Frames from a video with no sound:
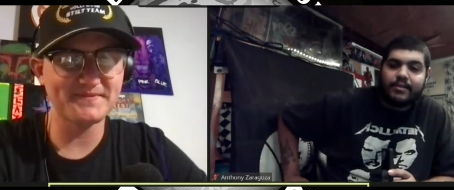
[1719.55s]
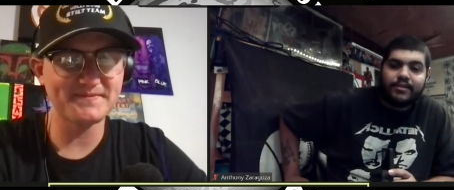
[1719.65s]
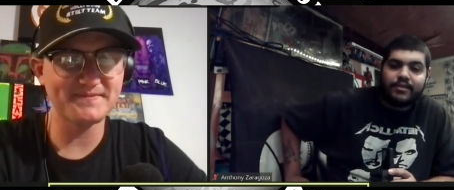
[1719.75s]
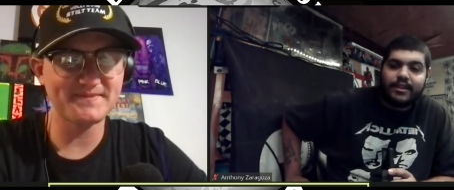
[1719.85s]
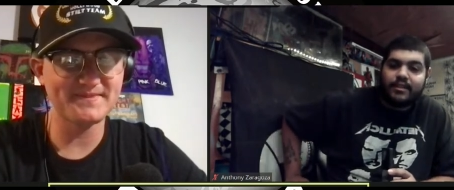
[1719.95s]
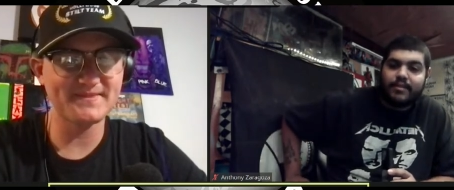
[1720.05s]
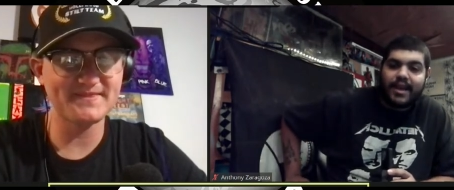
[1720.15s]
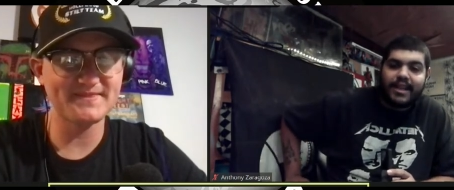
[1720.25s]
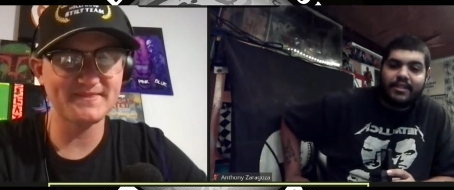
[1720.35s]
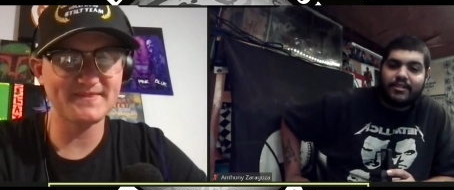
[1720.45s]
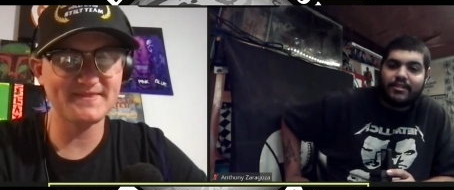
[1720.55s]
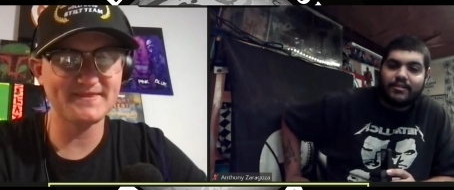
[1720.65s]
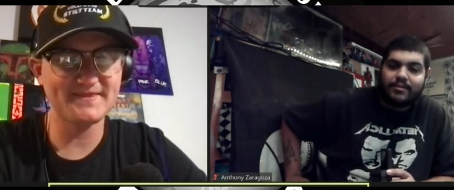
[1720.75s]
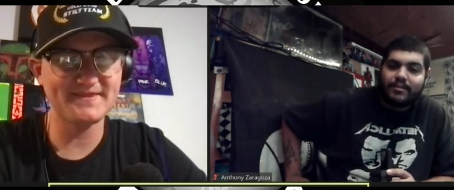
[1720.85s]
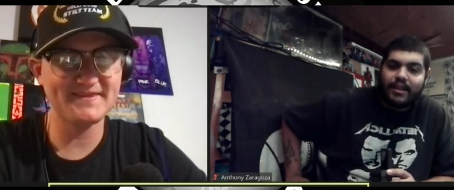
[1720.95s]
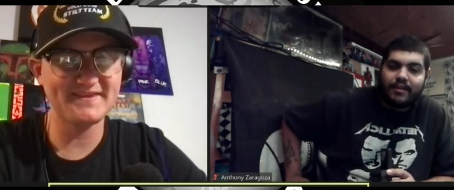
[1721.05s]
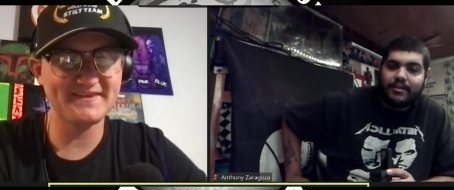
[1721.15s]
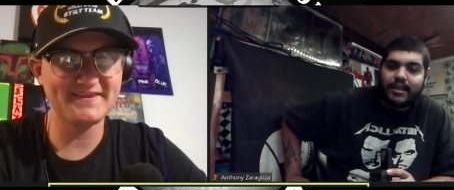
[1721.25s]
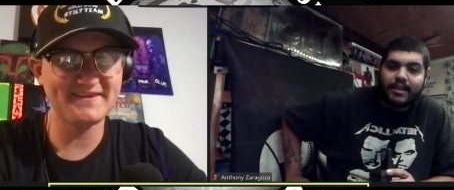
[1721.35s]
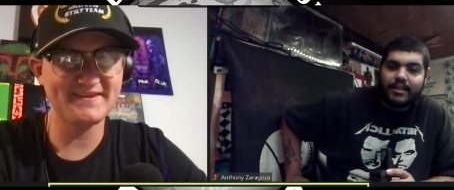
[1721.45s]
Speaker 1: up the streets, man, and just
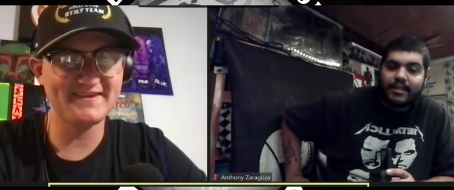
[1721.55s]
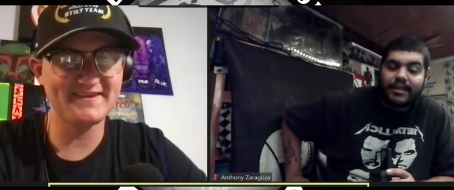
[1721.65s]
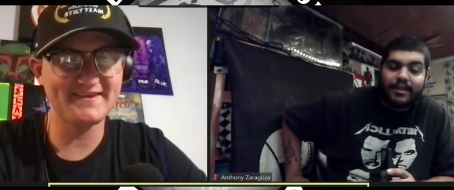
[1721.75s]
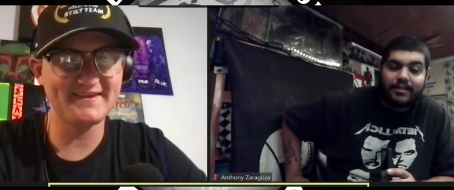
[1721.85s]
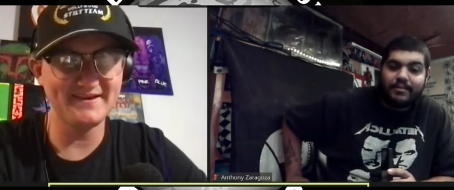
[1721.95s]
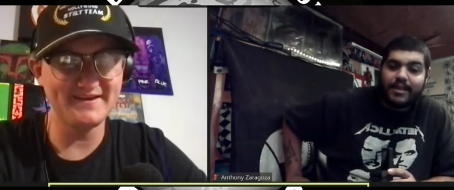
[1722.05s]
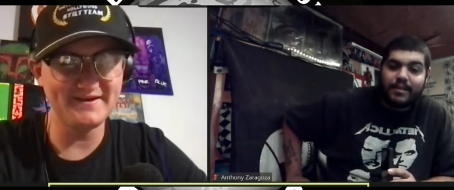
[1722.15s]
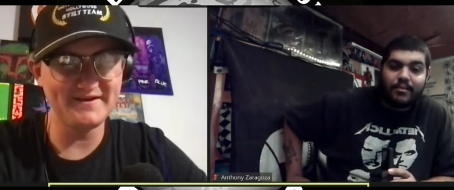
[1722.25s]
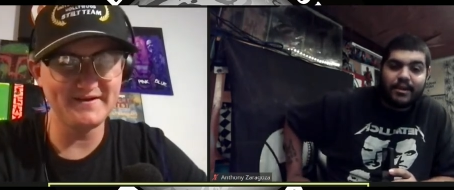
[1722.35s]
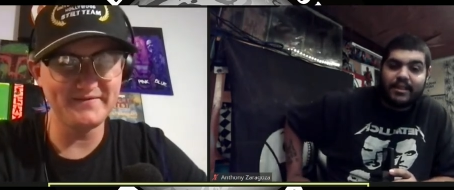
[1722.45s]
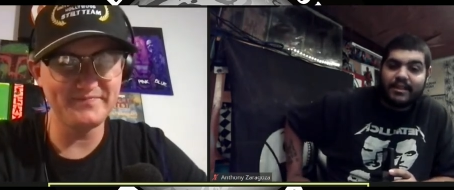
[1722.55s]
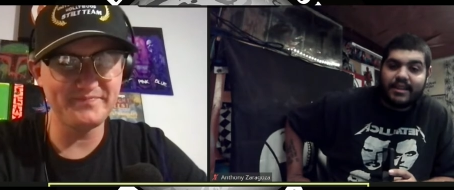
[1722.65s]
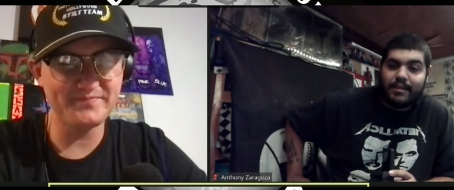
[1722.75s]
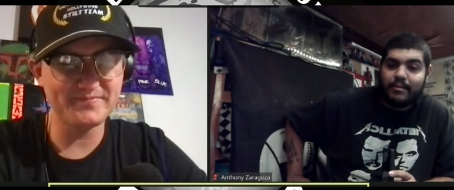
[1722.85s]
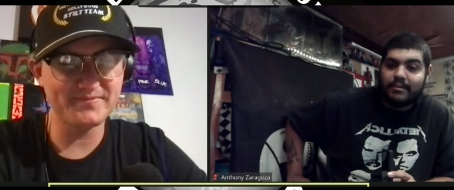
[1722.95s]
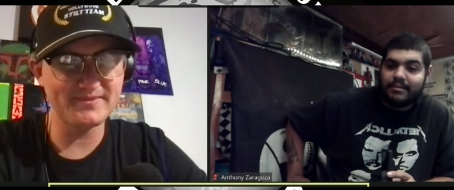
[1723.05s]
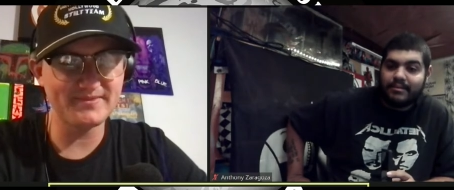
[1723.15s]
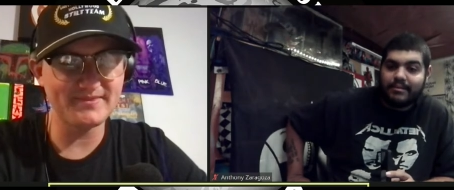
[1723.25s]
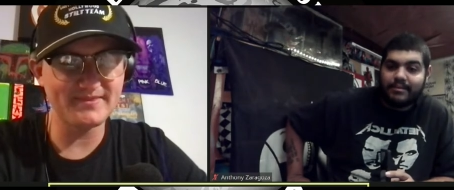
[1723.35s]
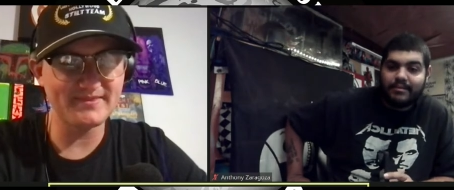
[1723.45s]
everything that they, they bring to the table.
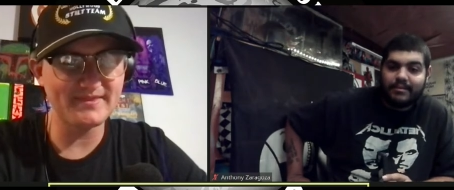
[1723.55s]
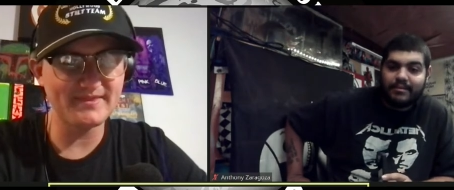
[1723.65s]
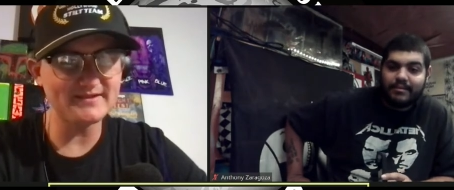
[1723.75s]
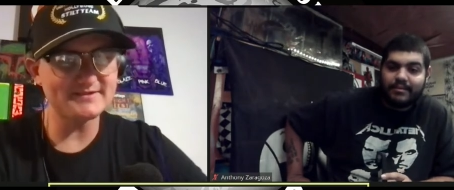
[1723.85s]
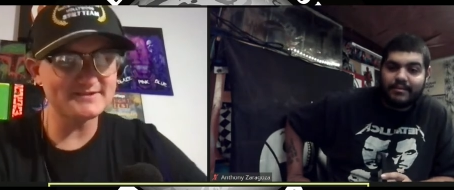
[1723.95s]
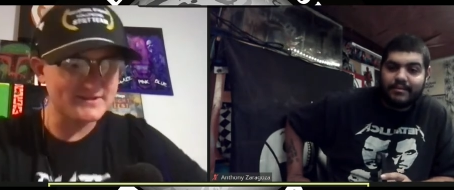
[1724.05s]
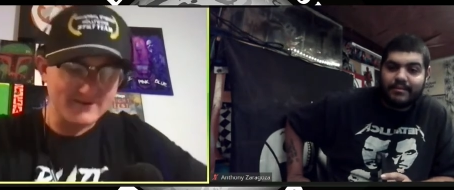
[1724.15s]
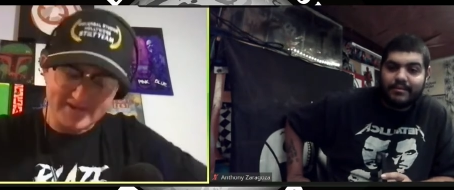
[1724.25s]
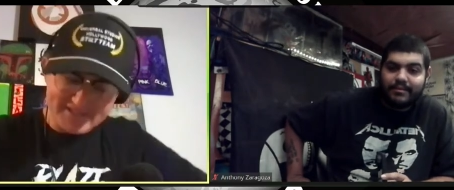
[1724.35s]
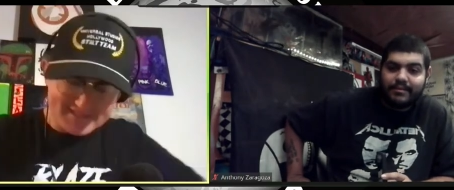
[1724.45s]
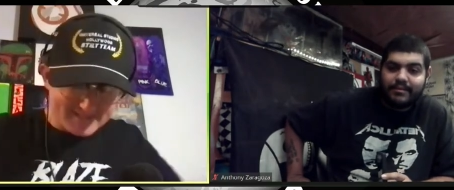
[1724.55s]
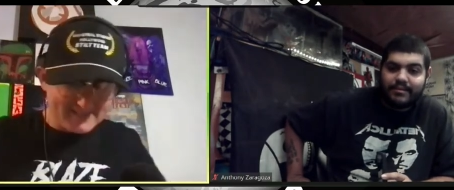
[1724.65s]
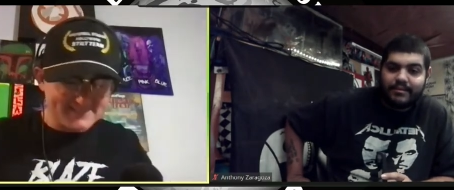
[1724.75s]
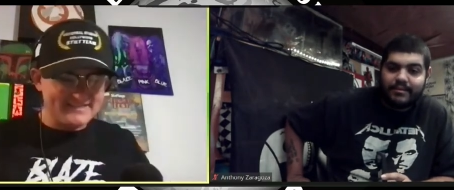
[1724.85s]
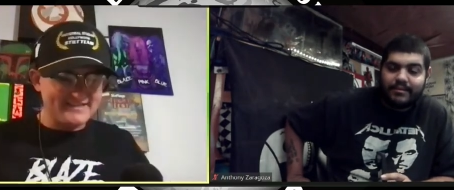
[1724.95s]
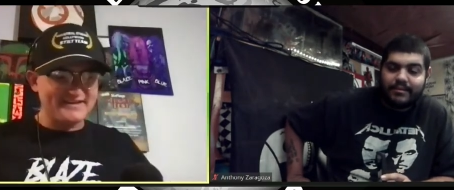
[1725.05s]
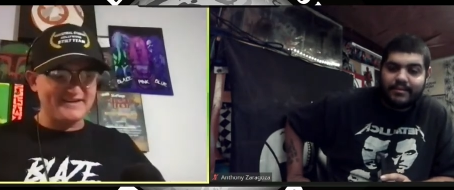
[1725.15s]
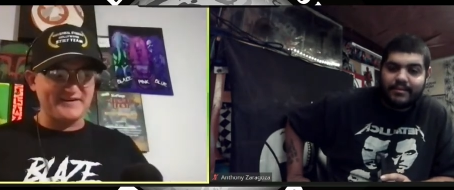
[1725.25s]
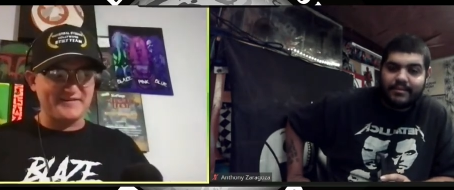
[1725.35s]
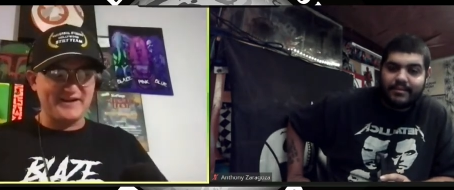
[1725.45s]
So it's it's
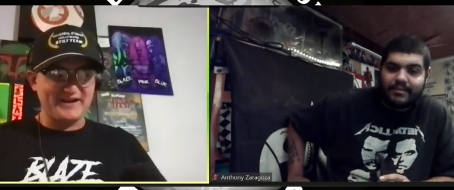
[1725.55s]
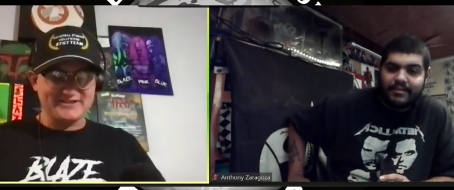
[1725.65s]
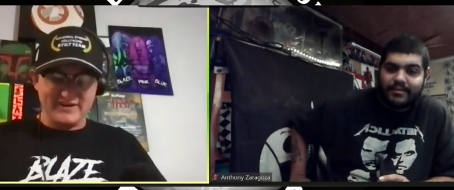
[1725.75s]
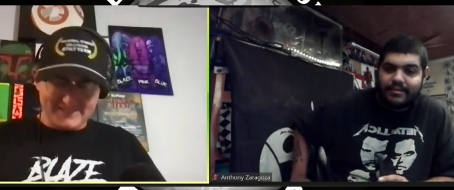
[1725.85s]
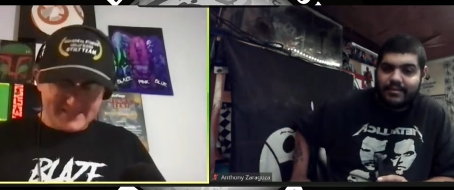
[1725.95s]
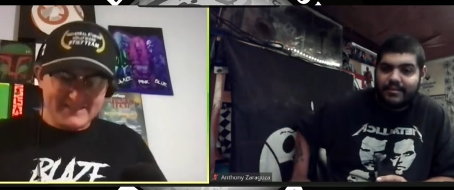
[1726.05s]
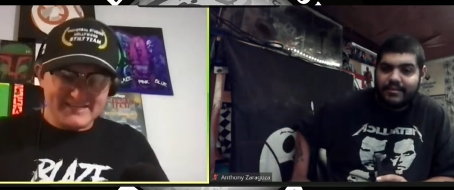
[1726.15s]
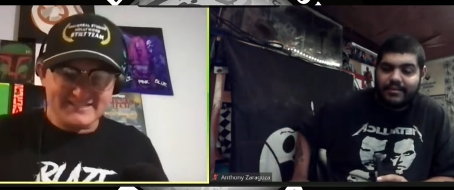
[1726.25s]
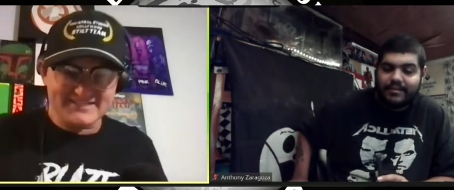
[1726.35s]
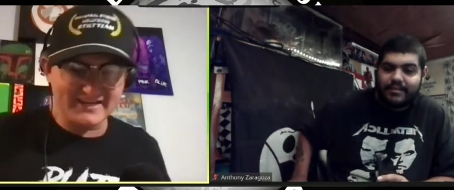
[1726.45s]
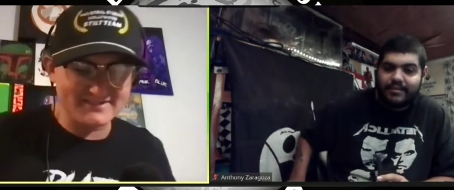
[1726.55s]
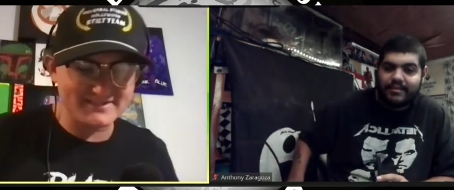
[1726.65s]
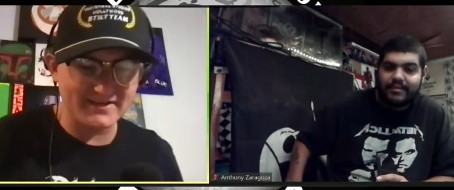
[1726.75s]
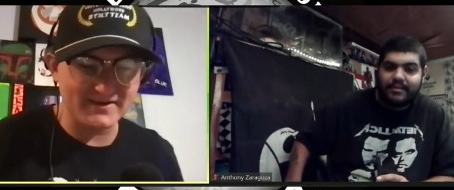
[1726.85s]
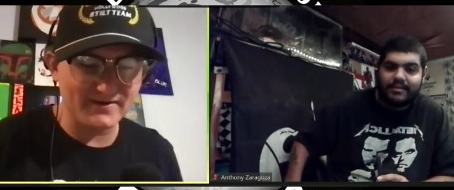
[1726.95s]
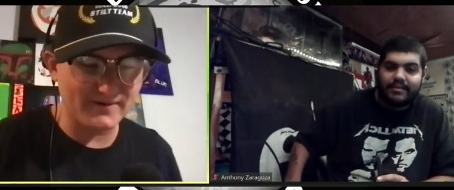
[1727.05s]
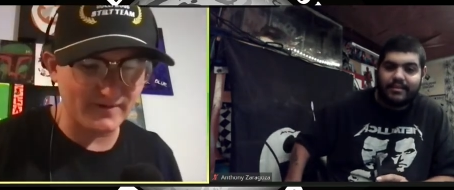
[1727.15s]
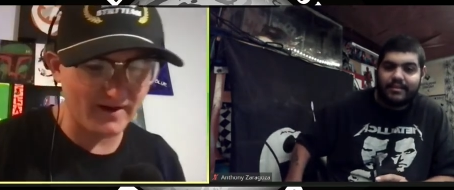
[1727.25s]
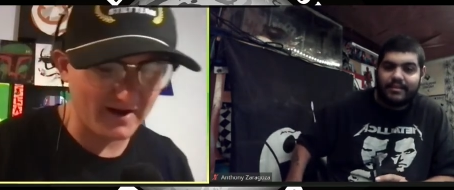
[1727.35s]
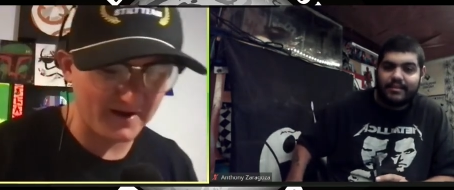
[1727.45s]
Speaker 2: uh so I did get a chance to
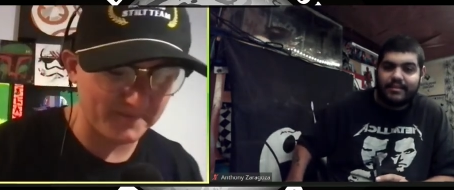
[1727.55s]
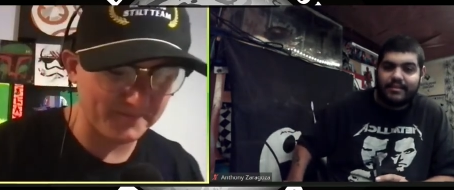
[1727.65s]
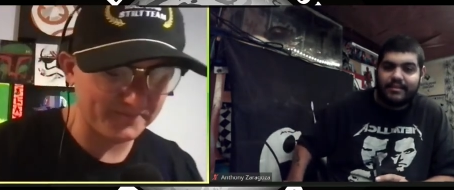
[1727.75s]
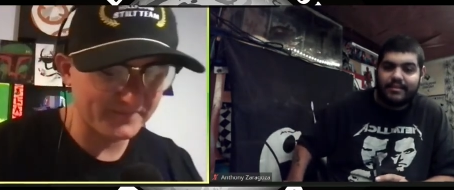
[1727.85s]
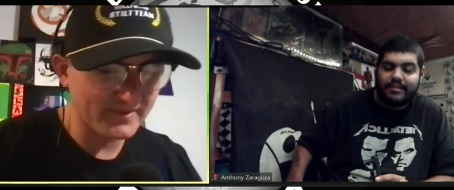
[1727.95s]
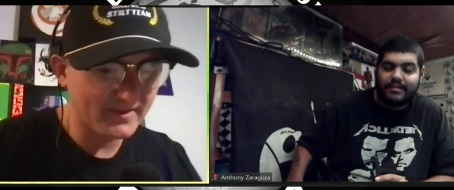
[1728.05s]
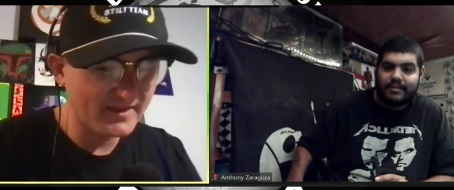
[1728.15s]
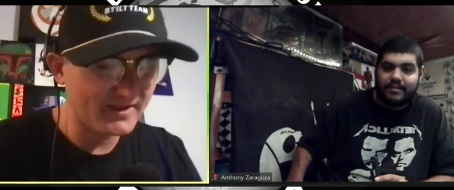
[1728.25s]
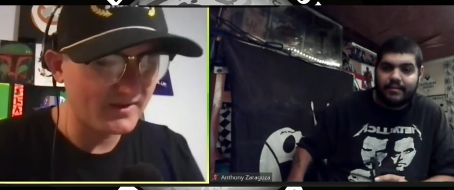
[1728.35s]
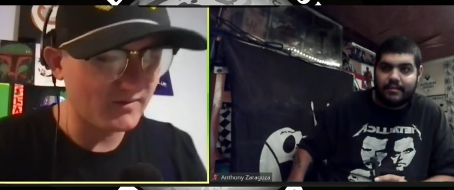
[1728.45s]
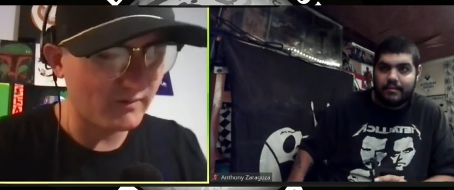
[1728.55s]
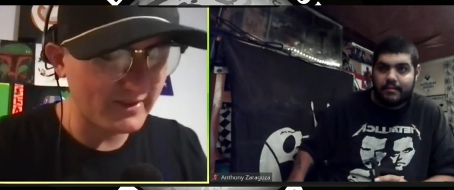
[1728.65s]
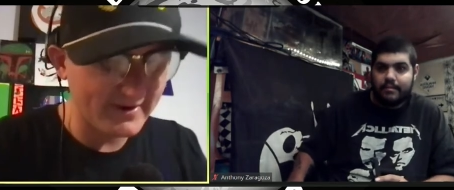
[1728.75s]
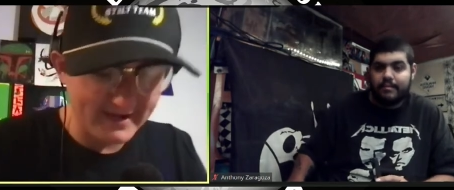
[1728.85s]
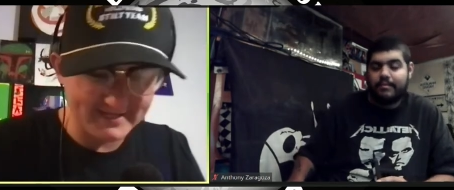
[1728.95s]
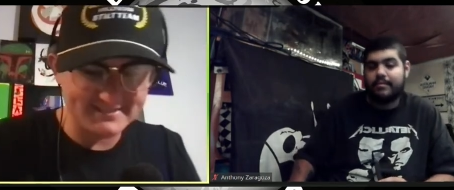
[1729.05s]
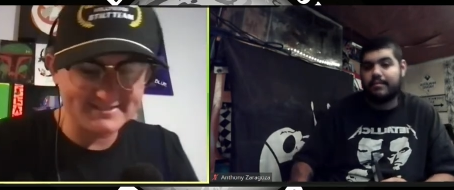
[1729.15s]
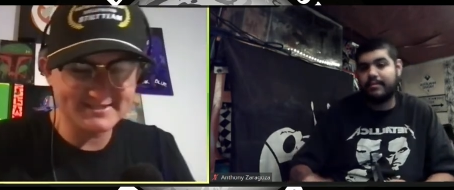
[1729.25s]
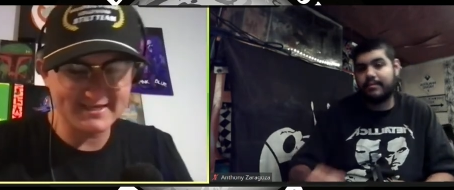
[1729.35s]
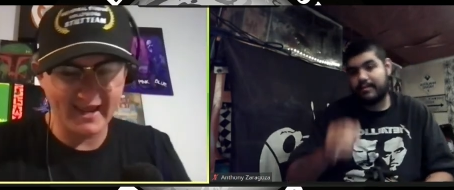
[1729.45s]
go um one of the
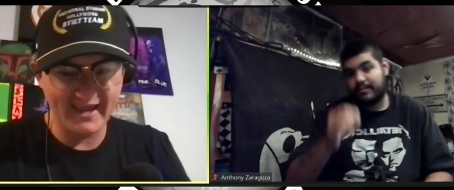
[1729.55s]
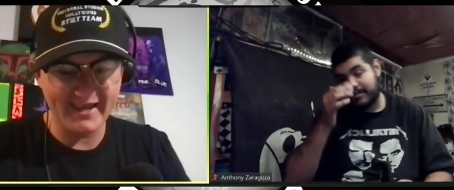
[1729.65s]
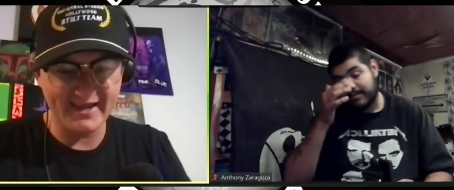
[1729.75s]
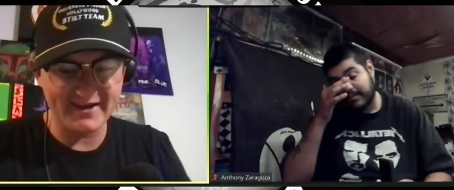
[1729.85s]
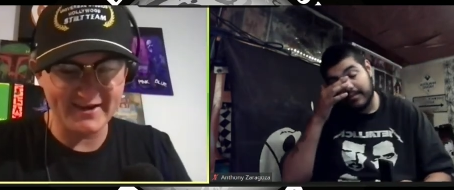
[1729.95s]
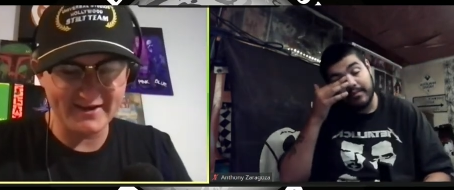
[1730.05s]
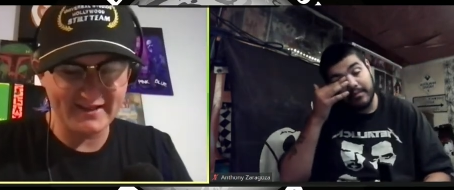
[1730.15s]
nights, and